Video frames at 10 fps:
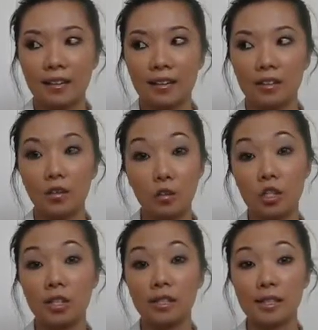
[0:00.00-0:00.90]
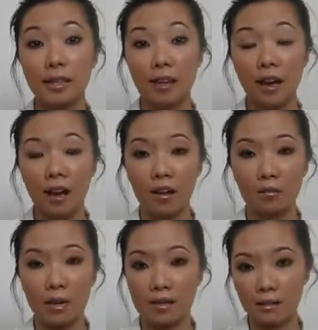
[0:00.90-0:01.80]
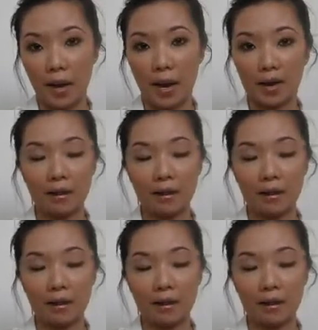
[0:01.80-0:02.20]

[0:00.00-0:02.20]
usually as bad.